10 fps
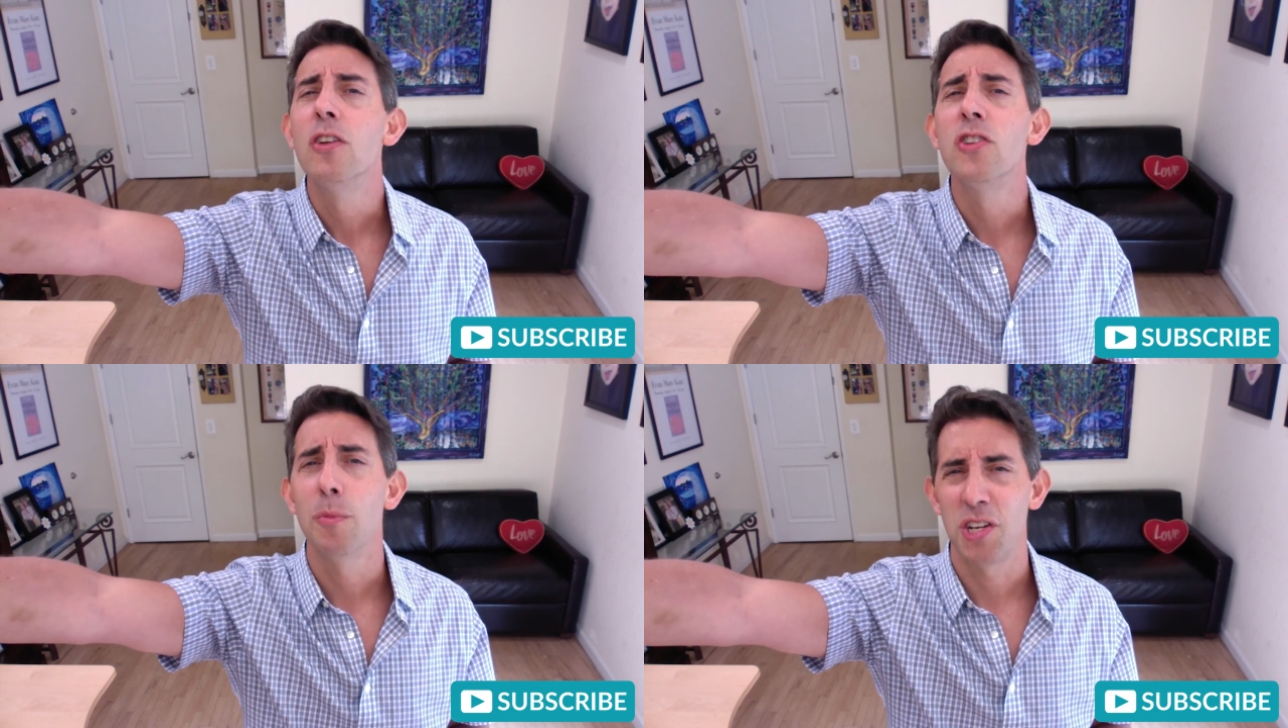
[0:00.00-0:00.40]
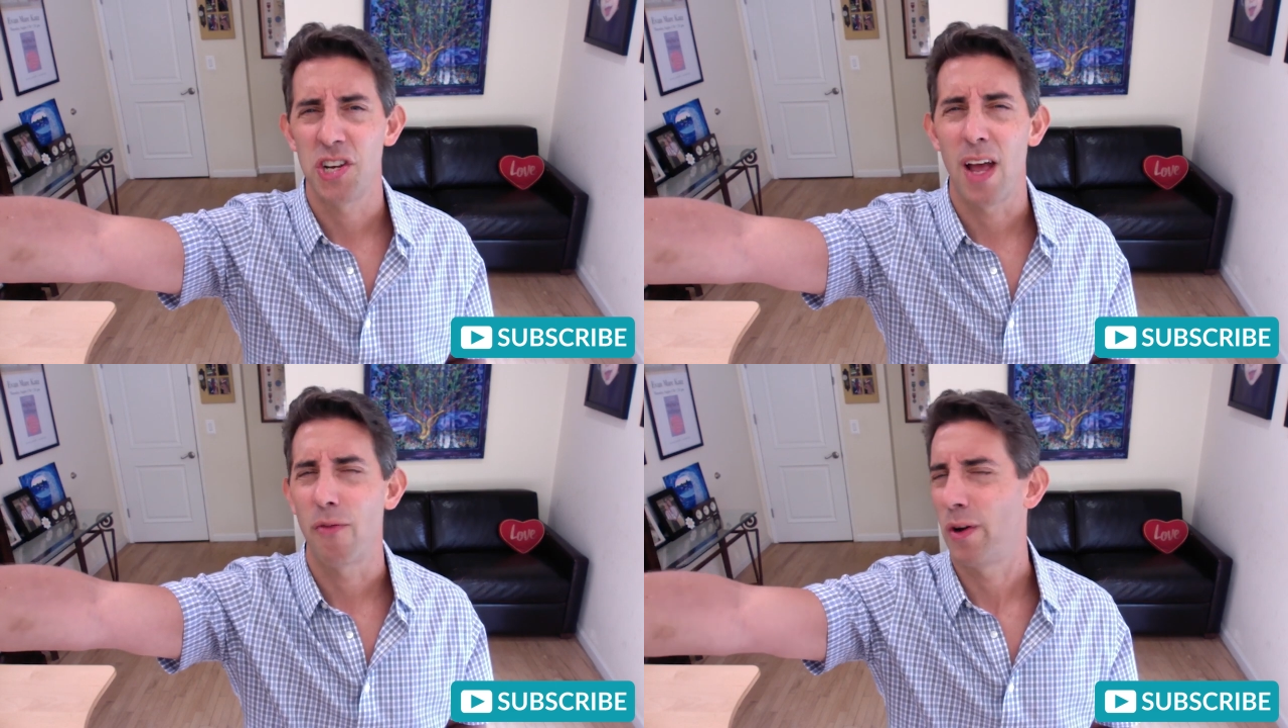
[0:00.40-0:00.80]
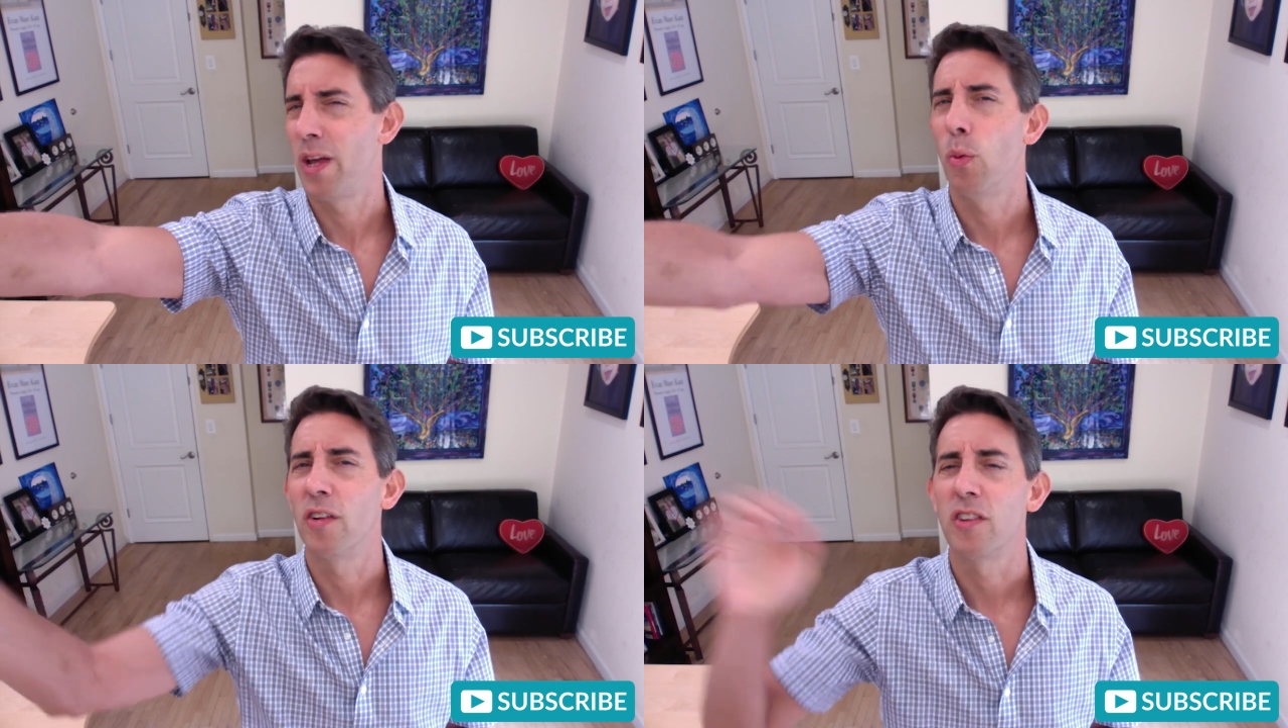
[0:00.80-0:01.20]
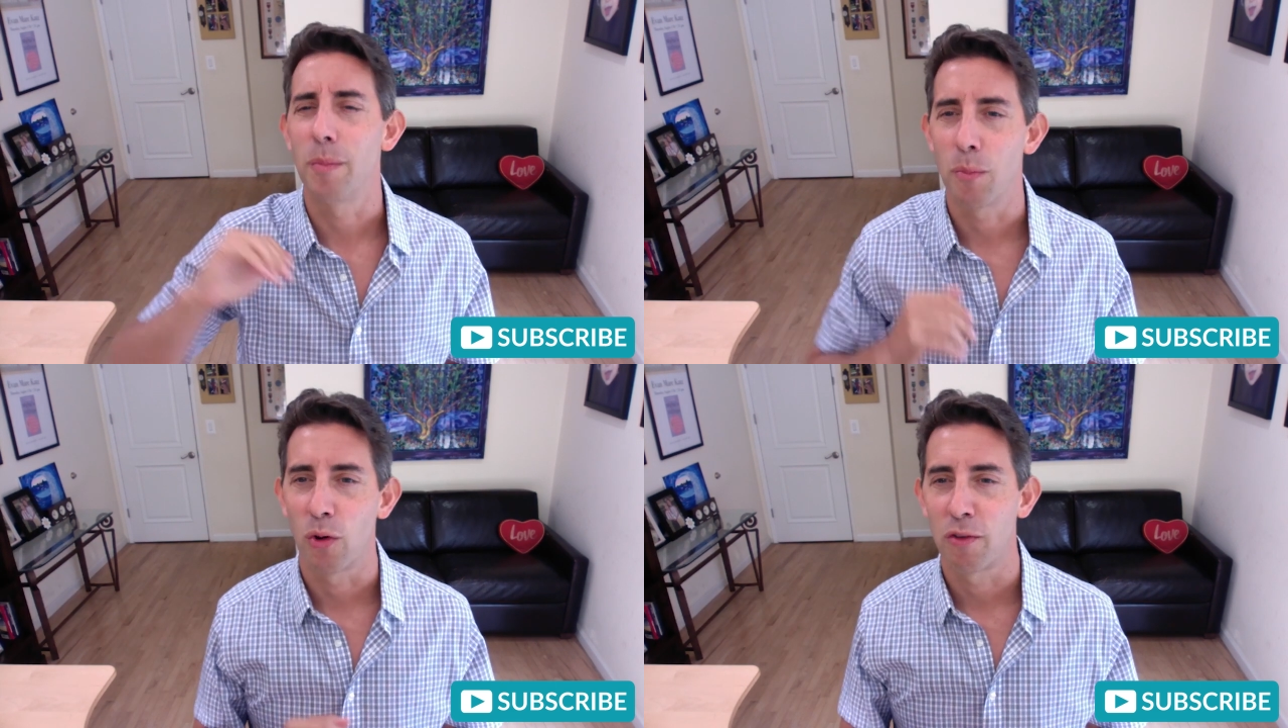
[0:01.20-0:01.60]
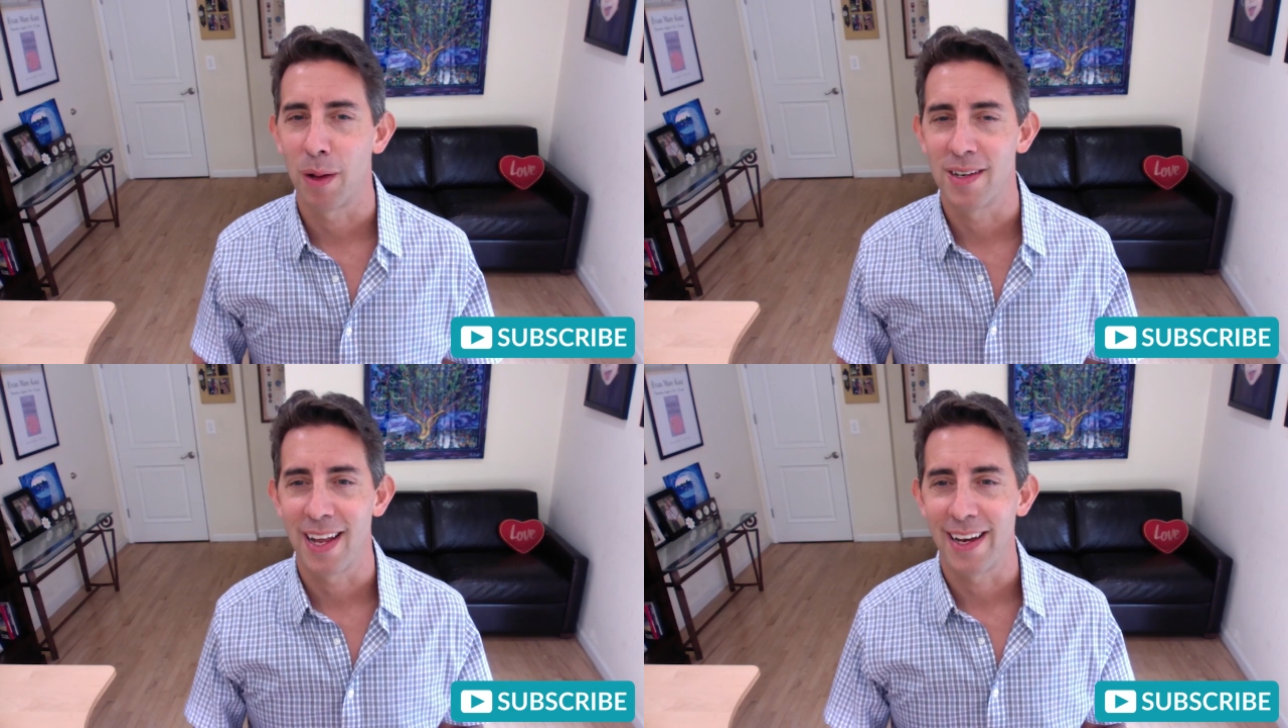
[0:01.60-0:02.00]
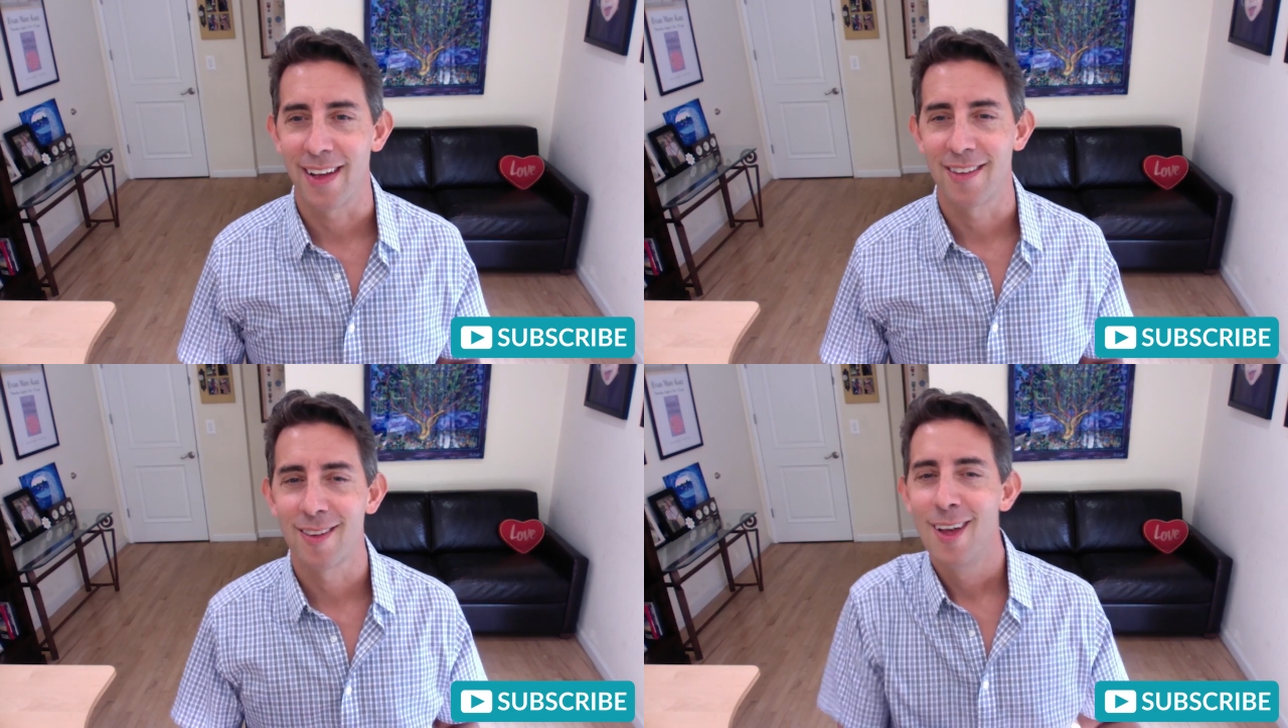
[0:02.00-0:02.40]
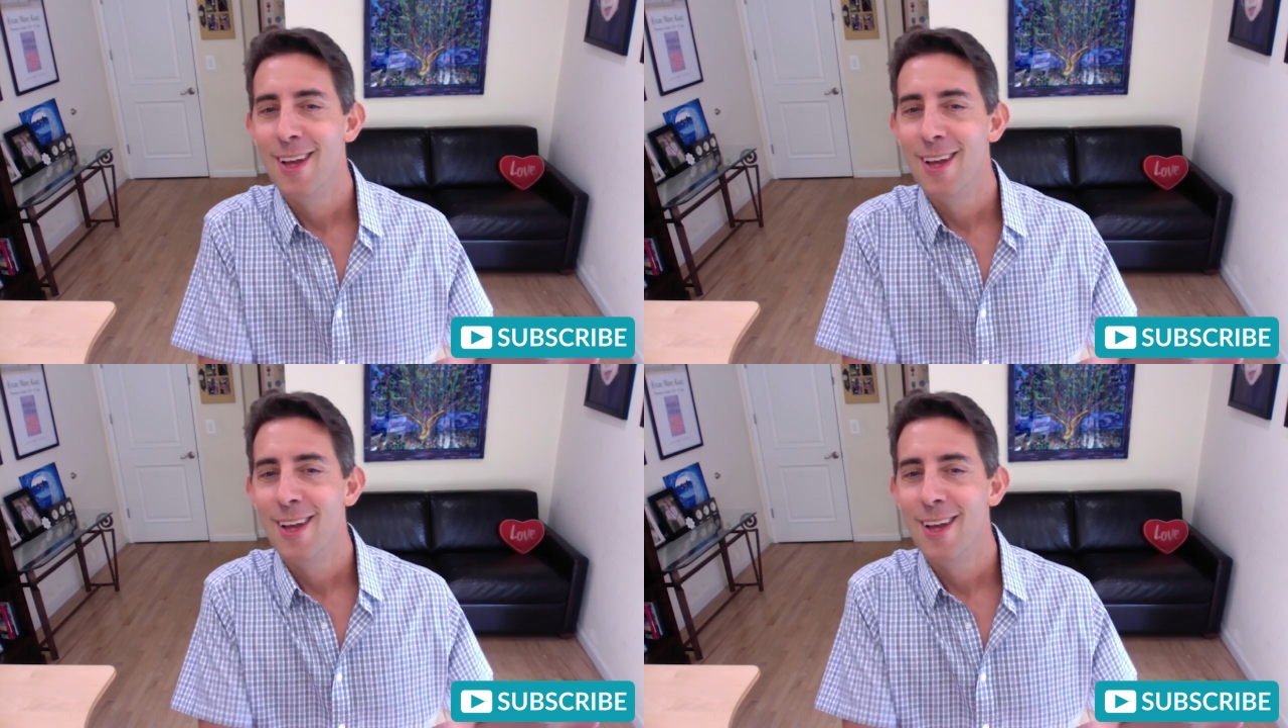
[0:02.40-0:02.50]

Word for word: too much effort. He wants to be more spontaneous.